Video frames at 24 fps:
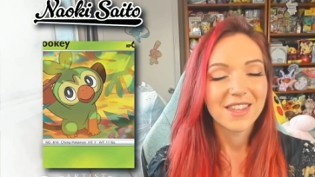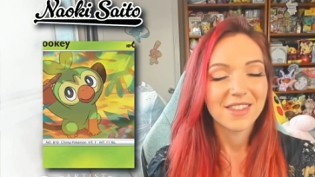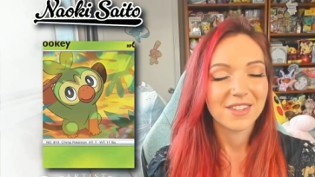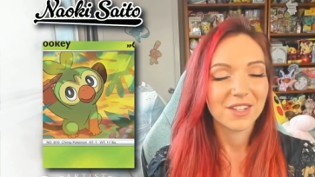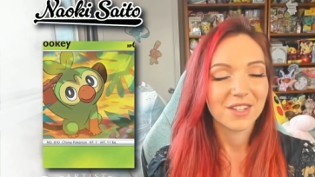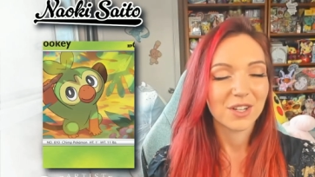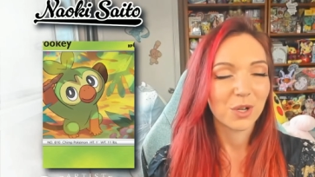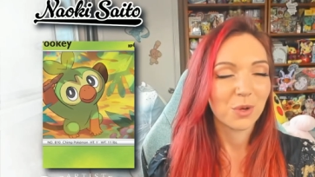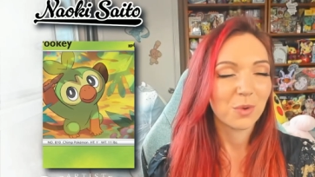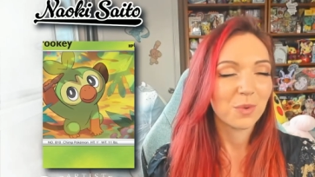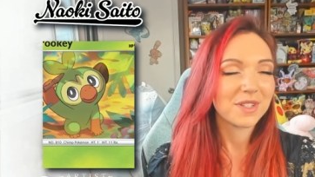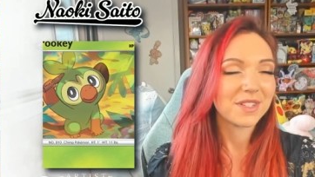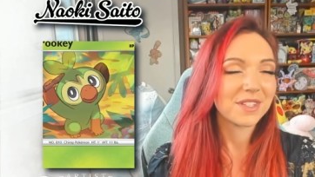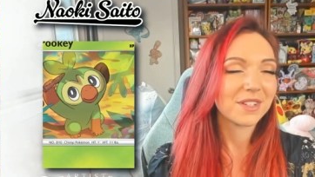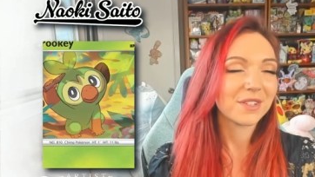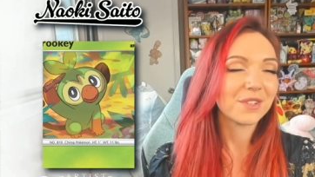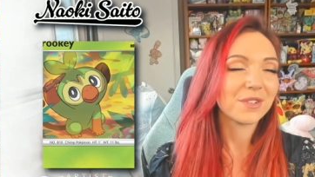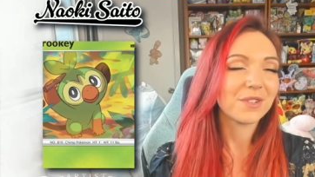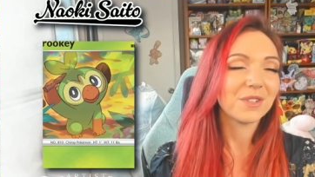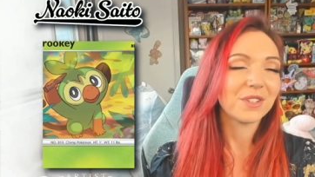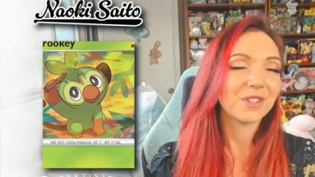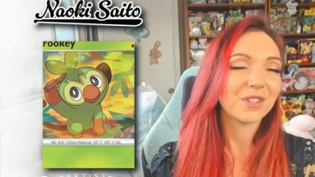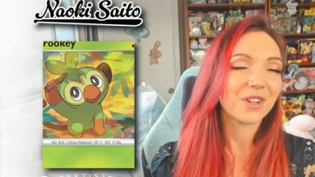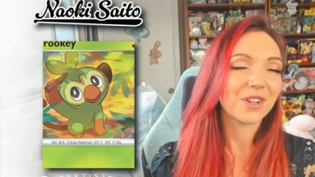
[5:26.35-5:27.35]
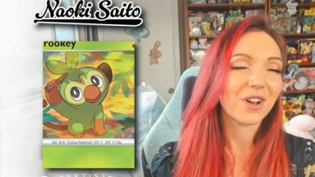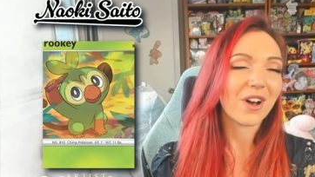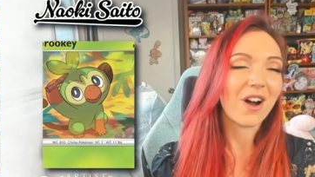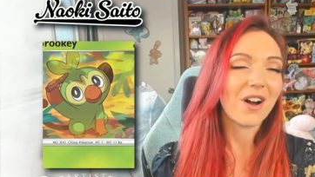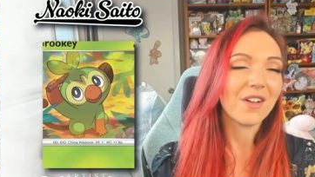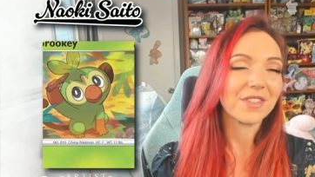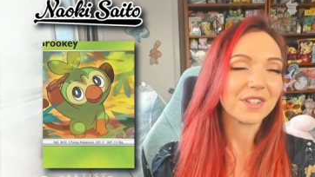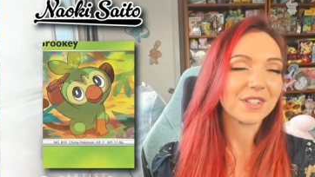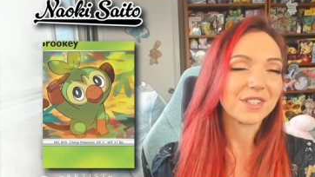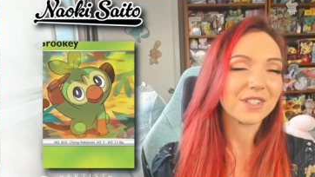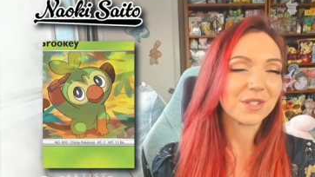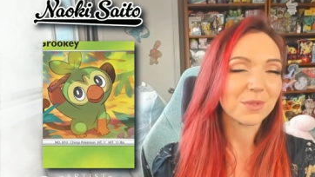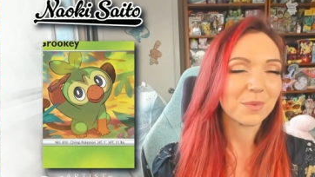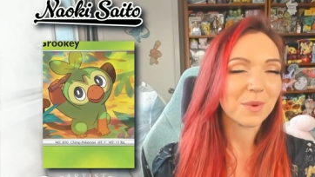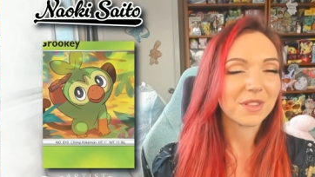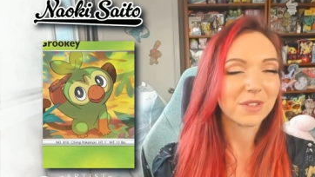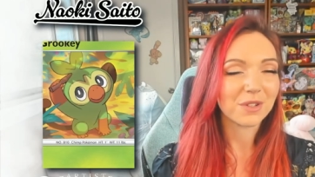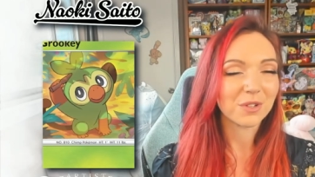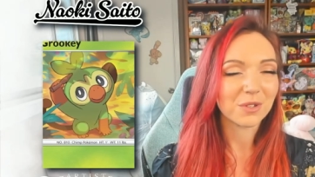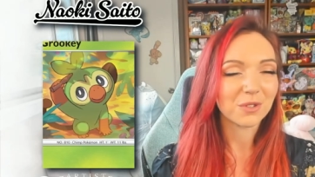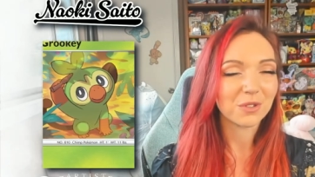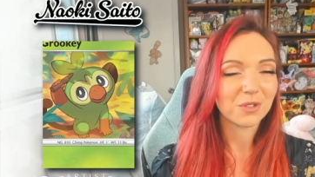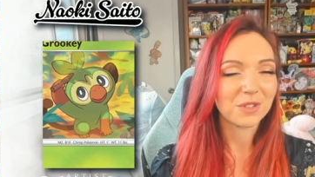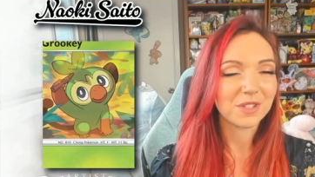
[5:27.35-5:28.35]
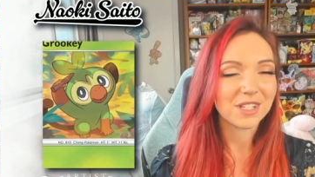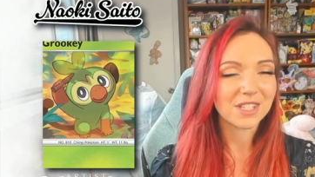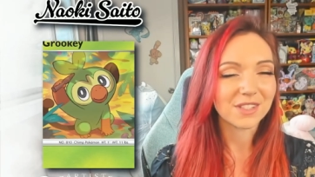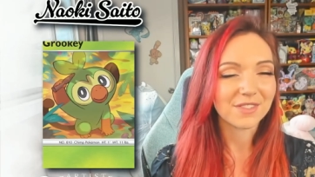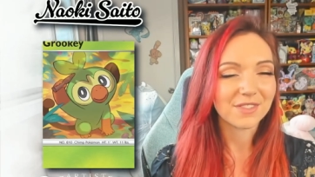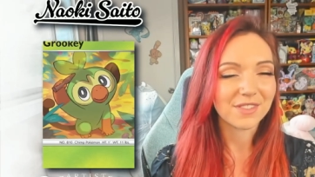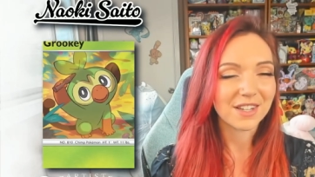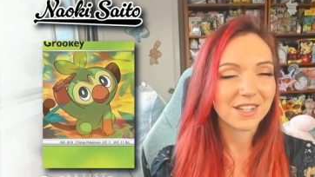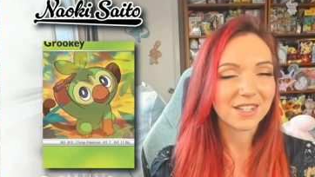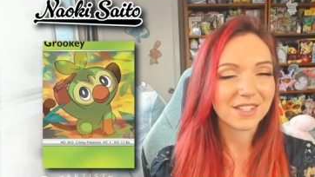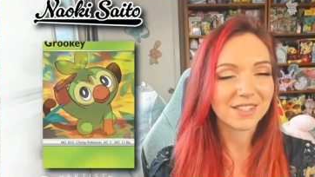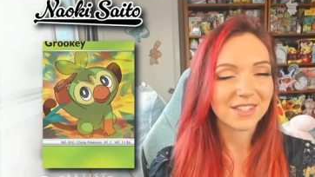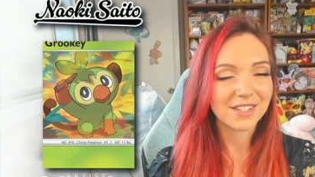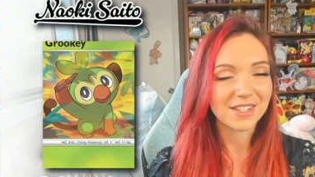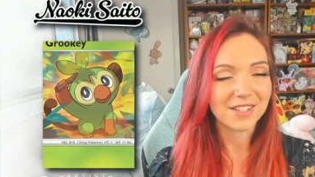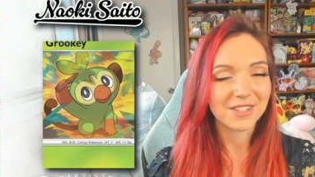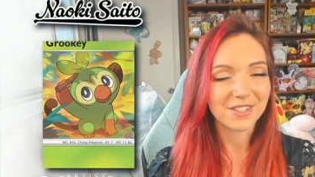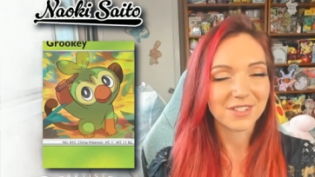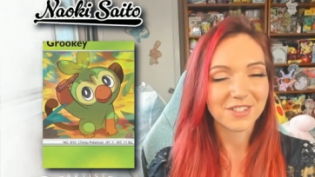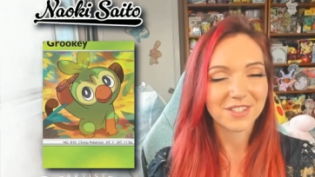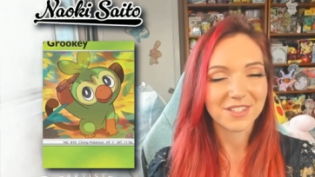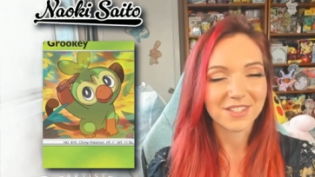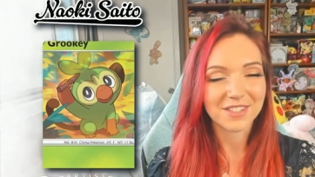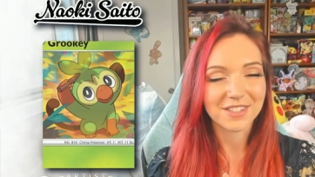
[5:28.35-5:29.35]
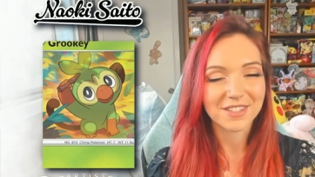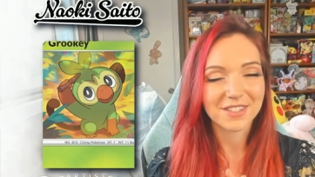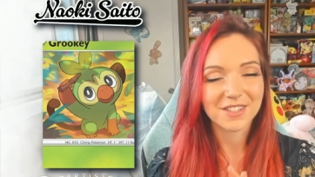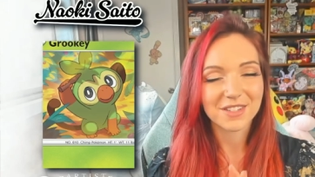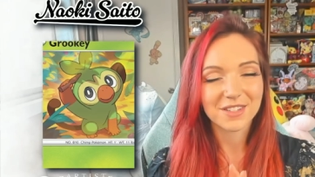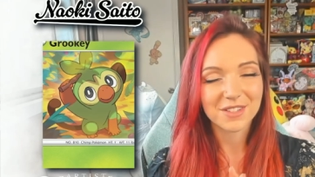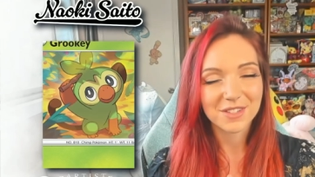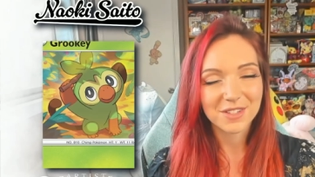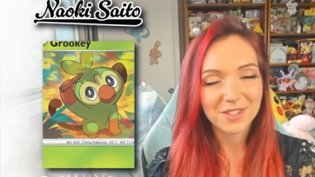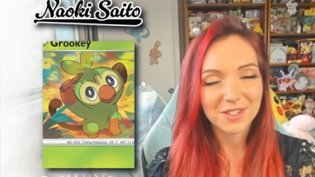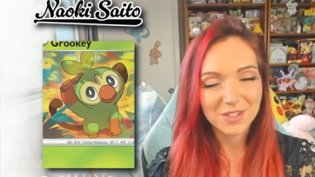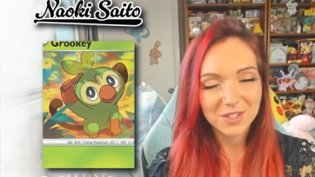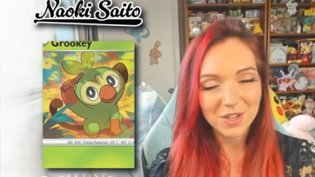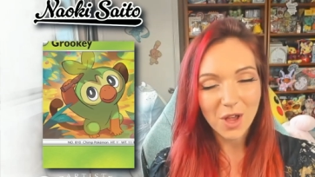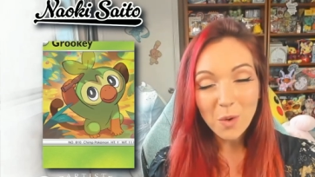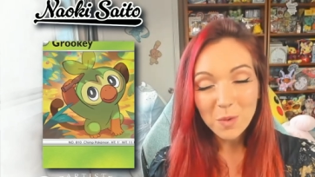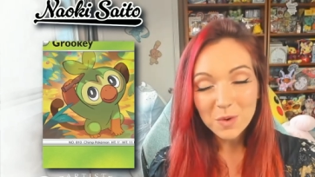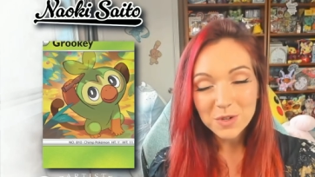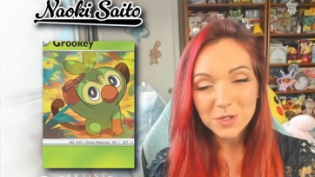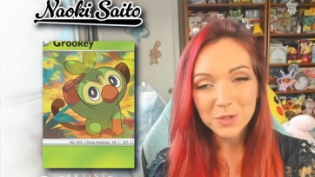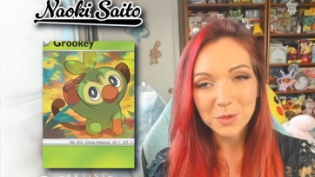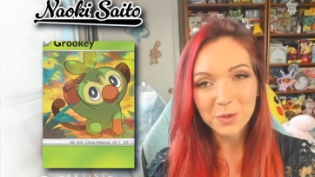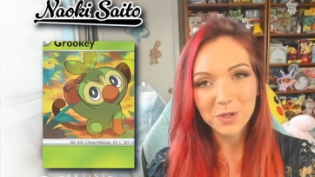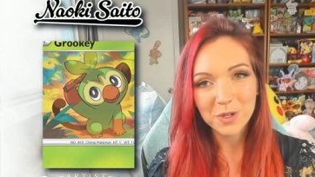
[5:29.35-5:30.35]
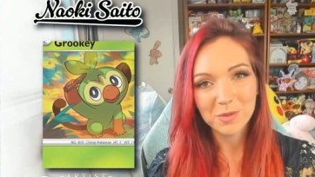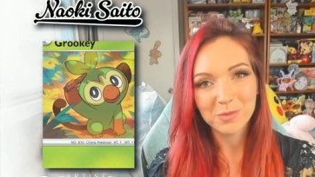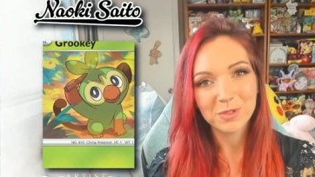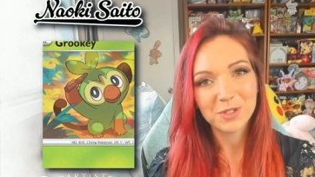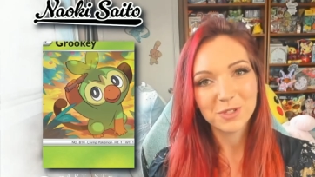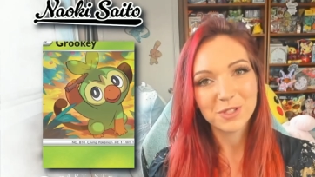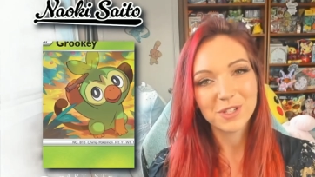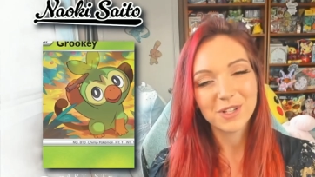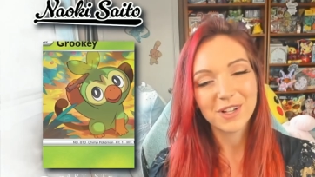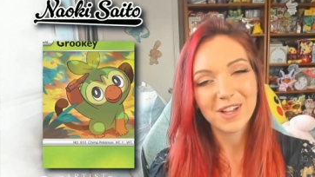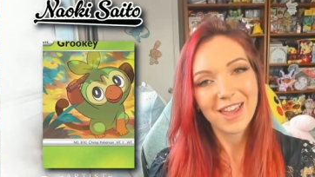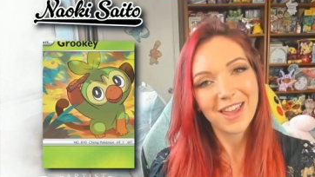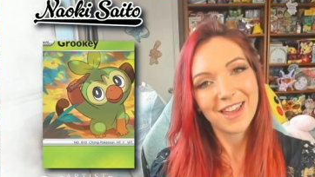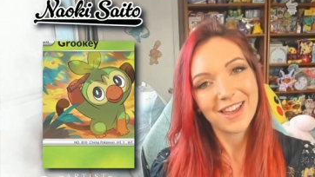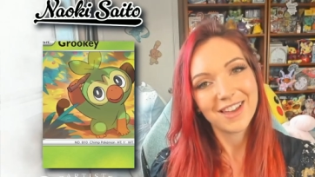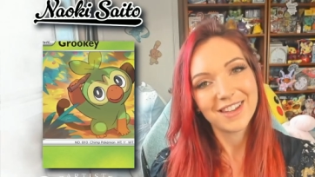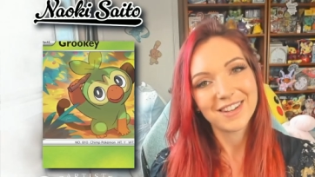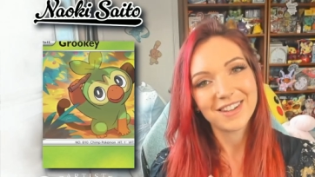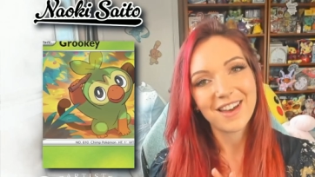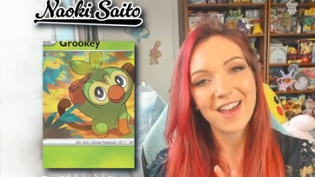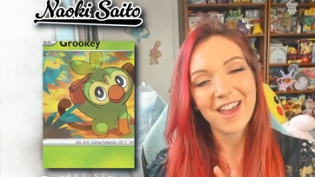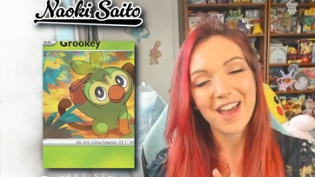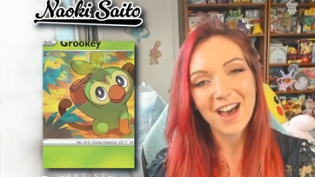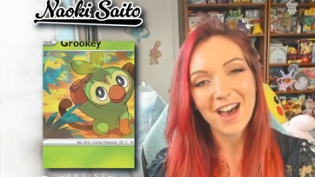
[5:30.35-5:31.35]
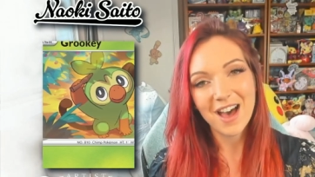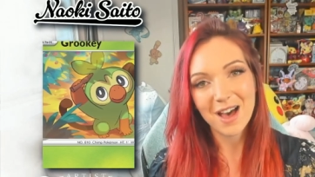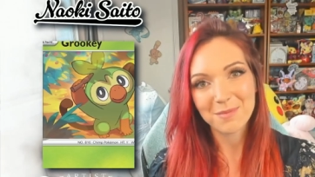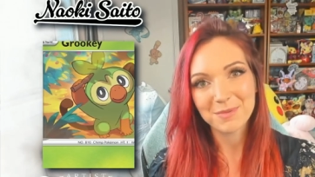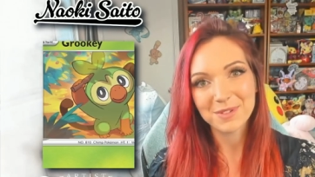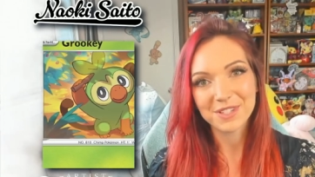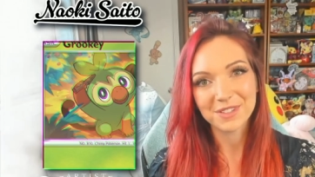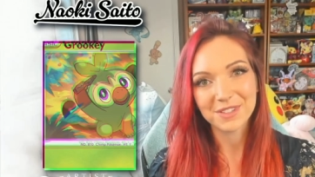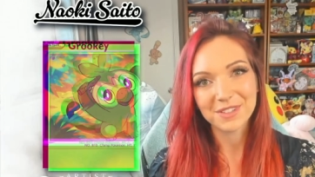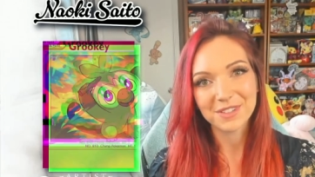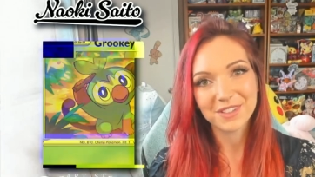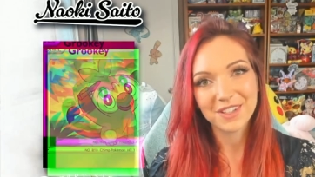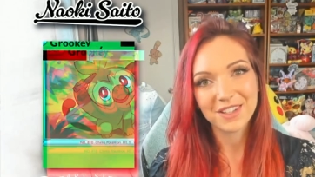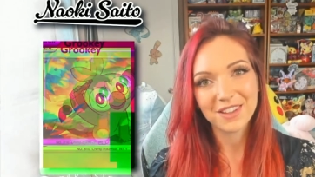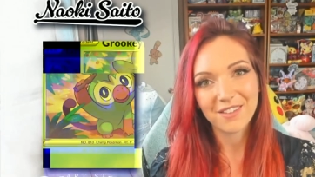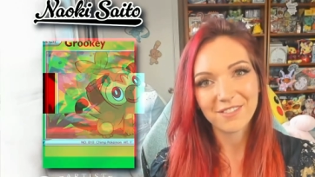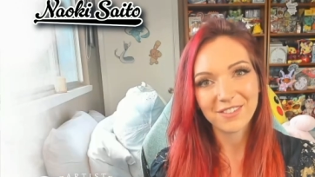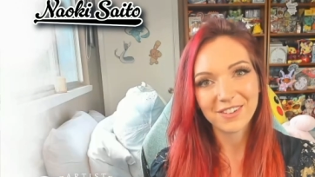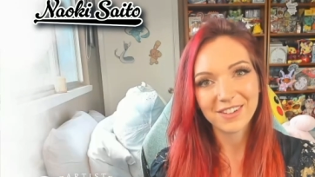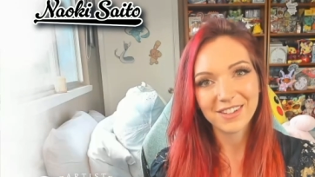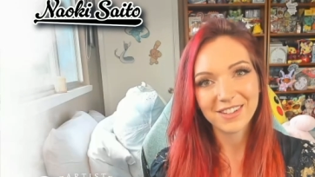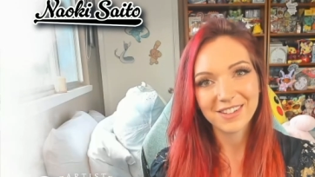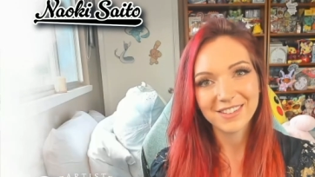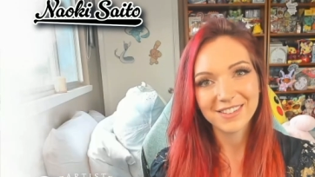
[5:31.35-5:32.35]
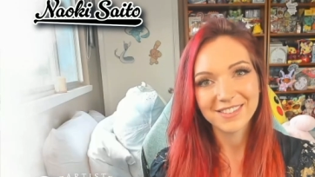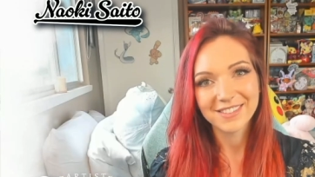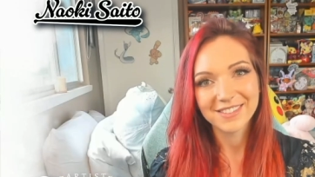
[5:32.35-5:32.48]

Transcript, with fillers: The quizzical look on this sweet little Grookey's face is just so adorable, and I absolutely love it.